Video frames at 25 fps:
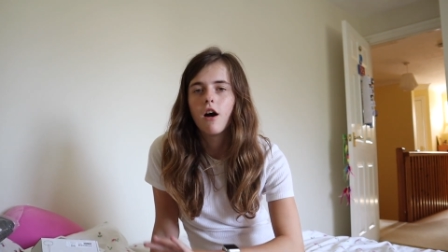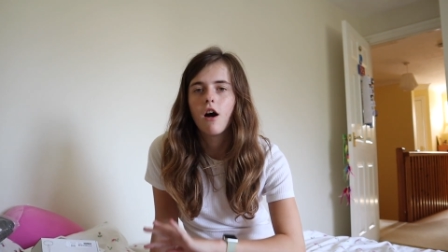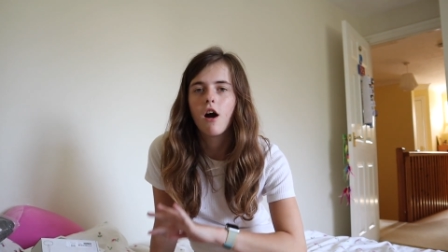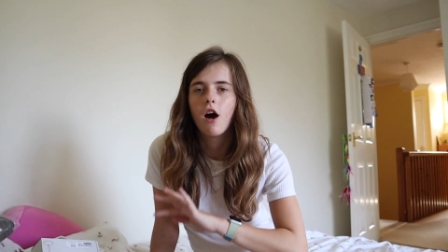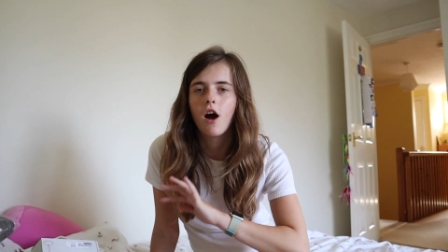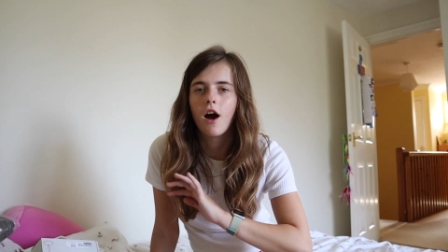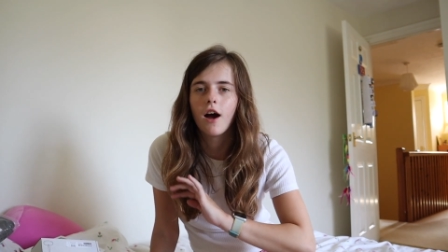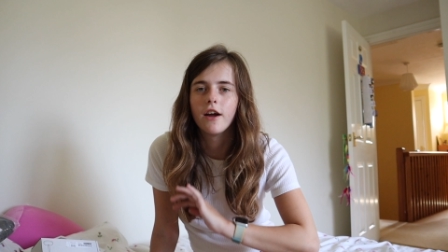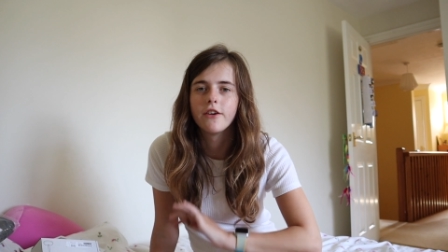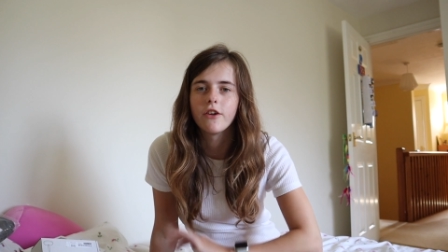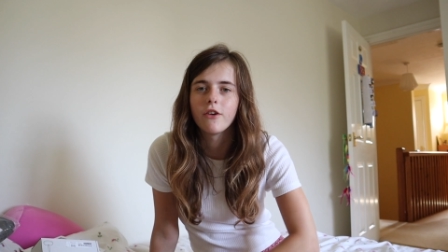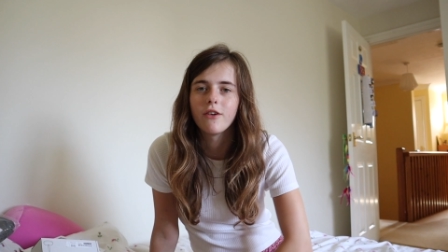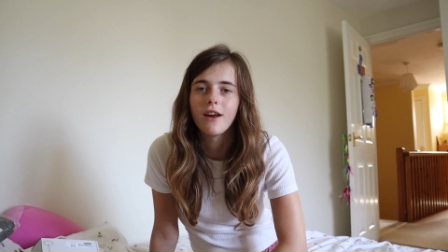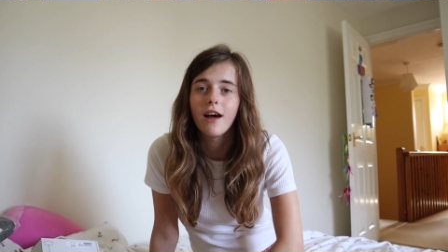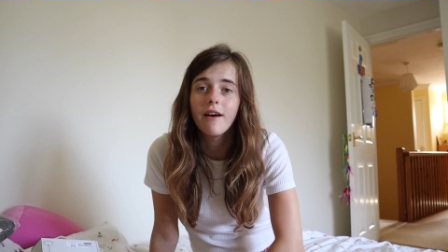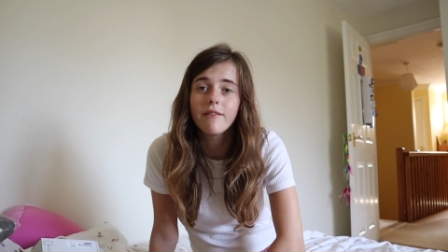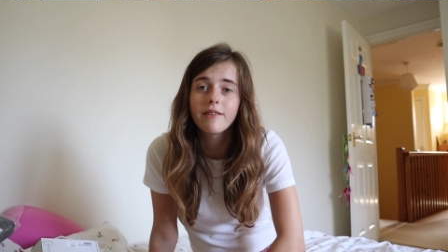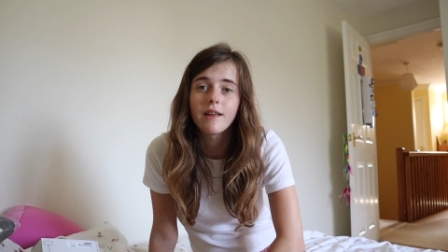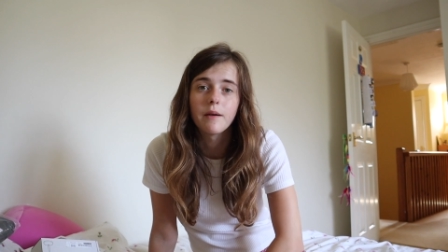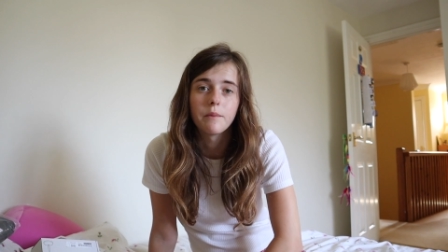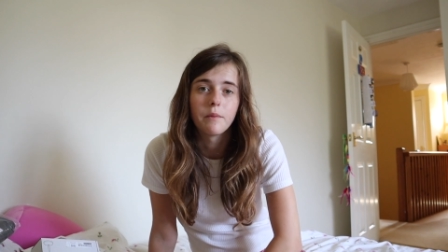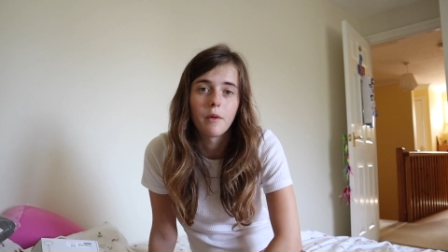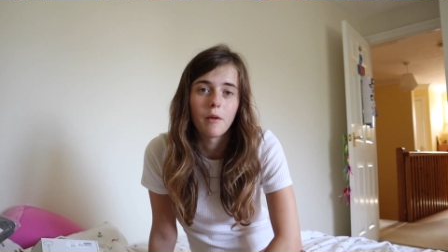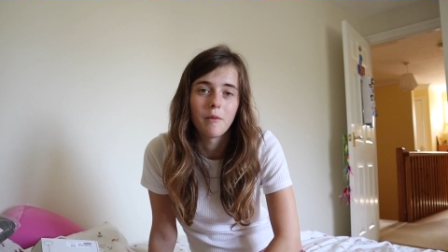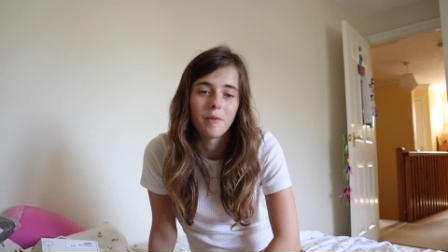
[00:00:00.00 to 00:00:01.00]
I don't have
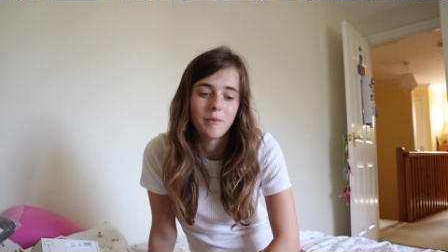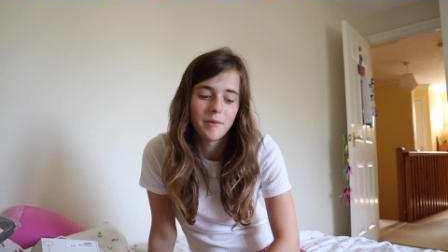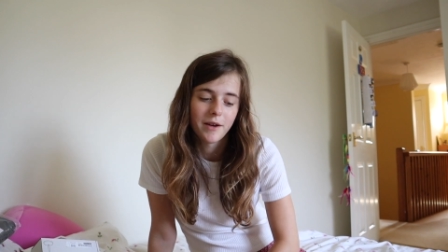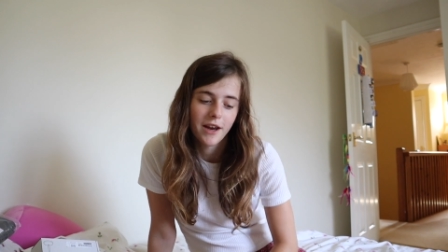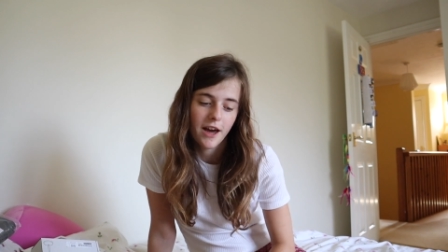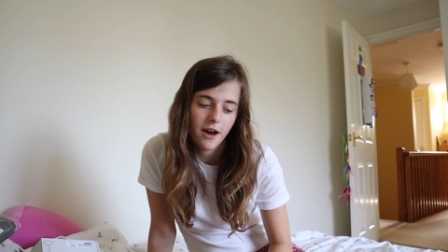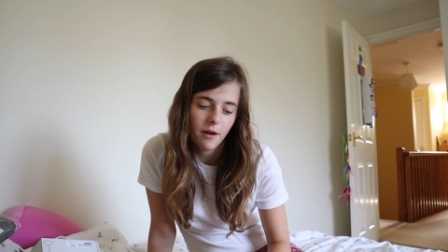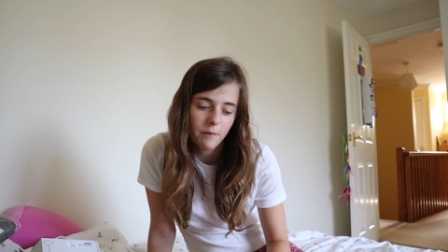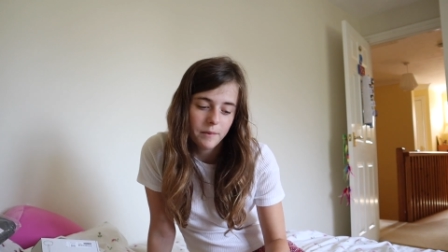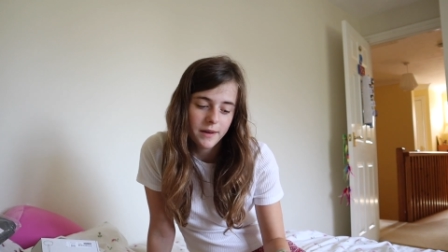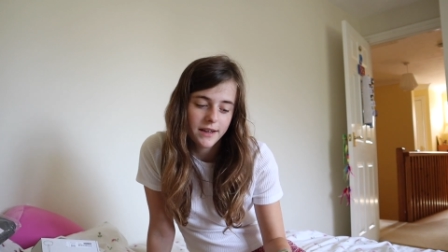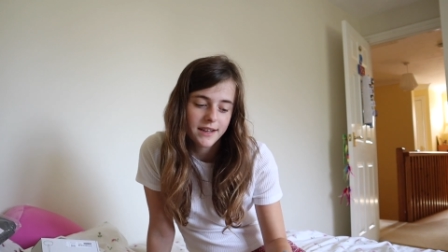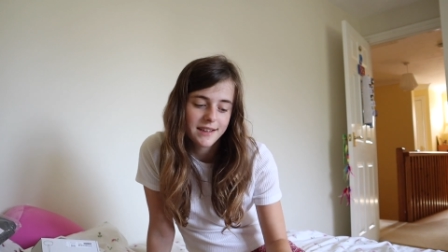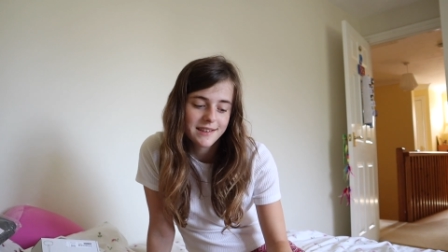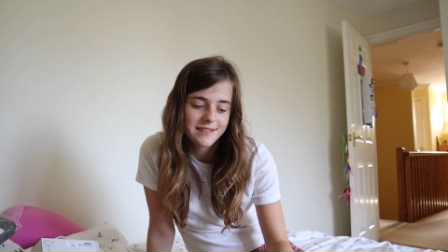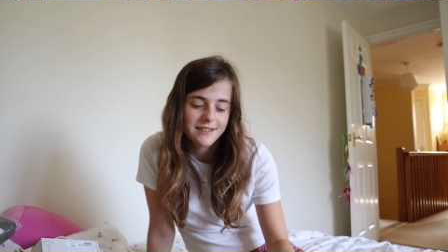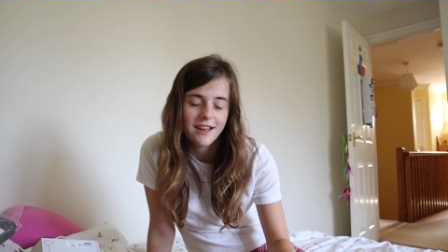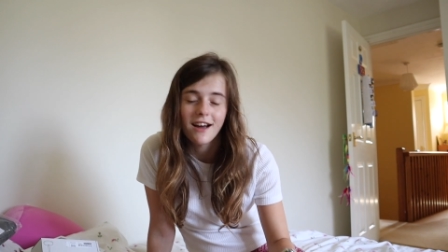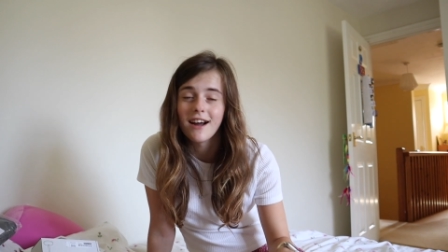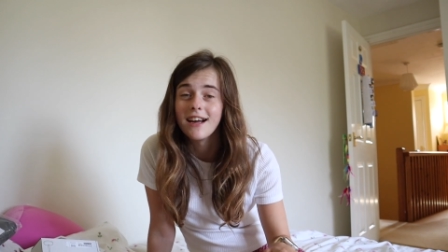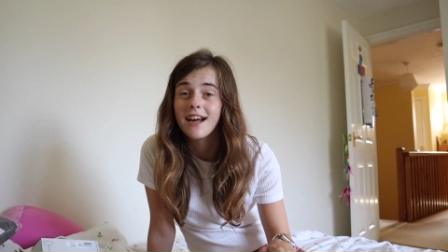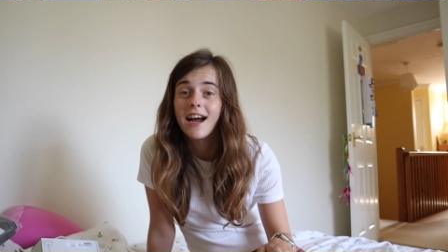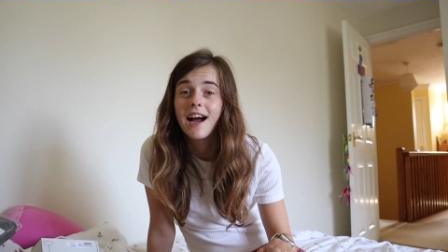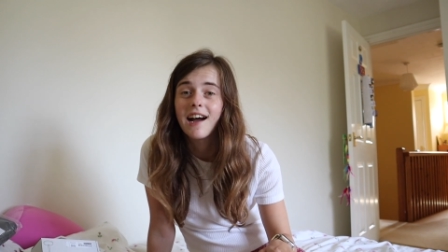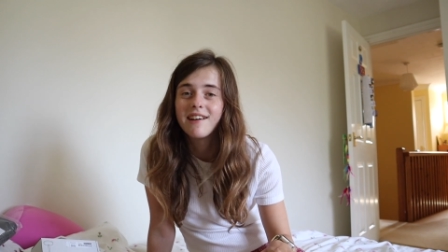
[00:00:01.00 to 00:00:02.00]
that problem now because
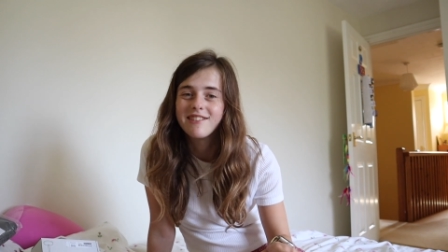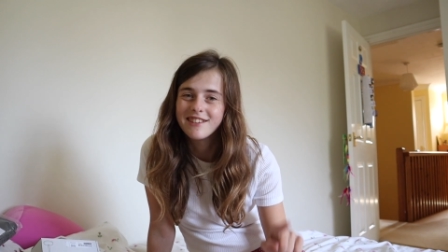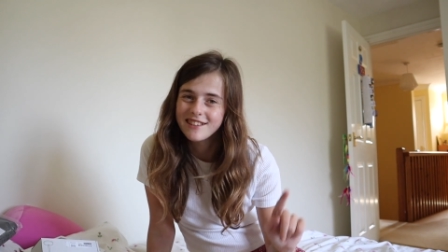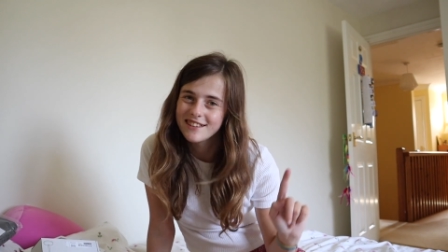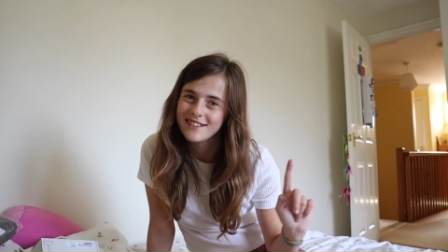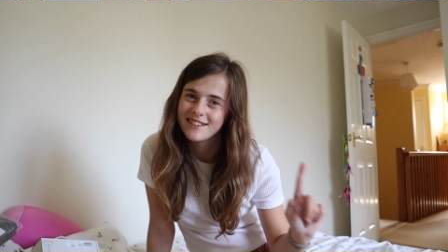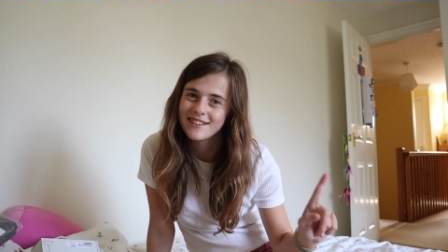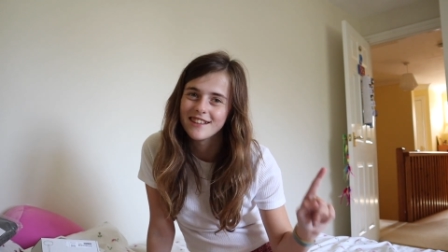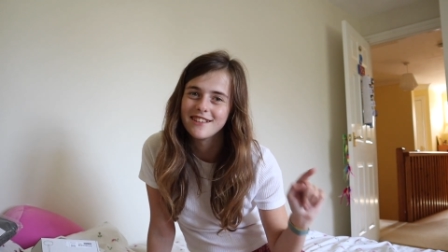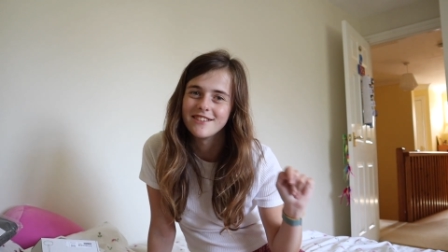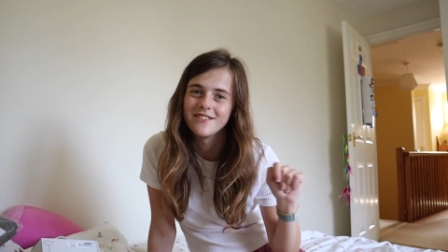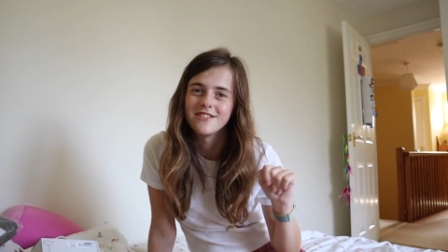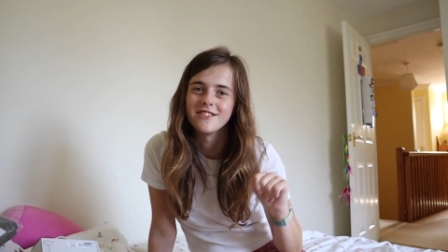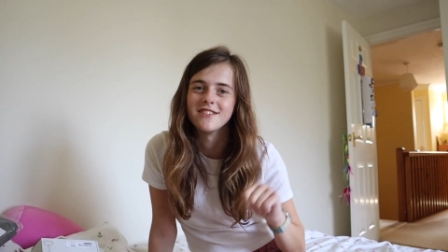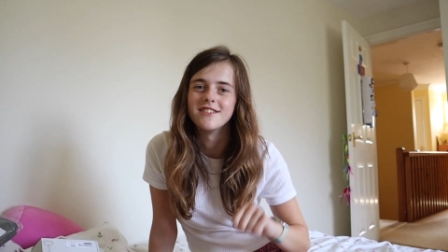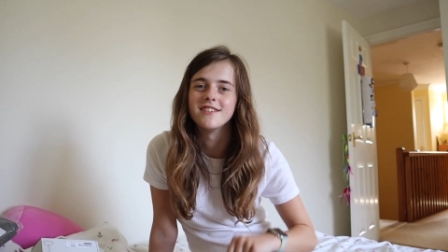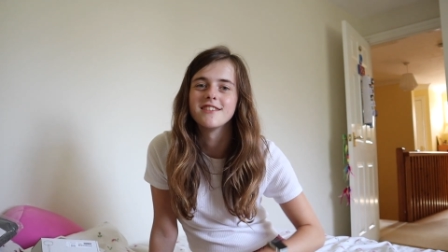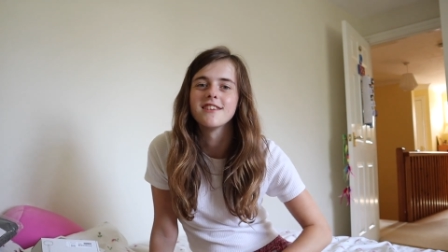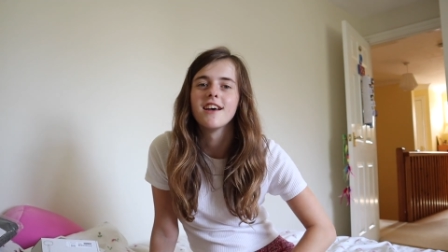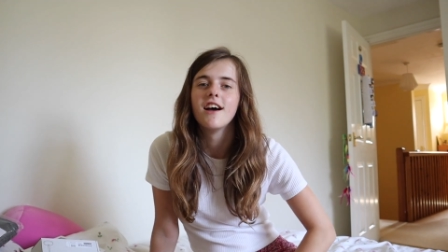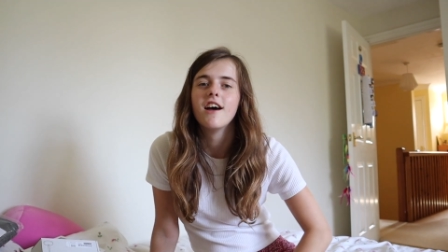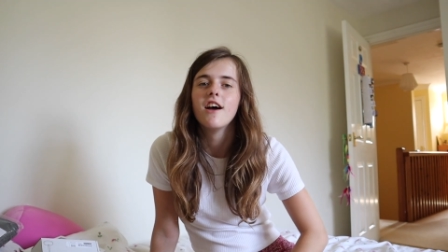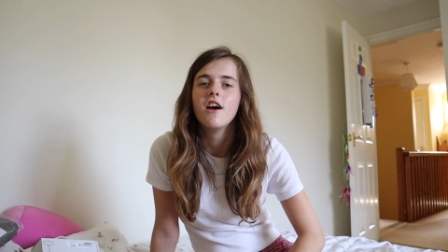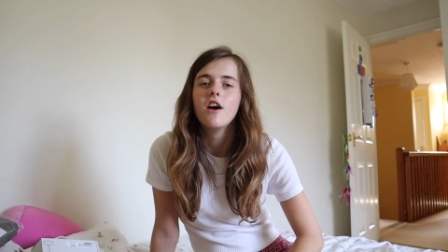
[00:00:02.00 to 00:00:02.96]
I have extensions.